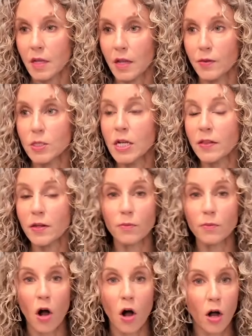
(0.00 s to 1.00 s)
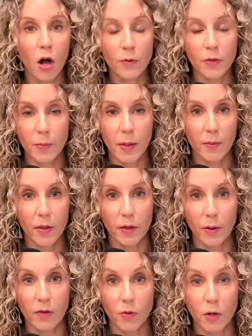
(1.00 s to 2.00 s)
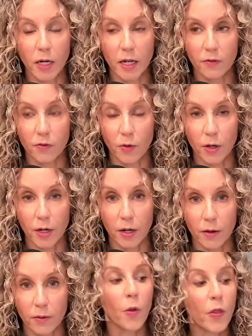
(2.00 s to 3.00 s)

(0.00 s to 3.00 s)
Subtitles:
There's nothing wrong with the people that you have working for you.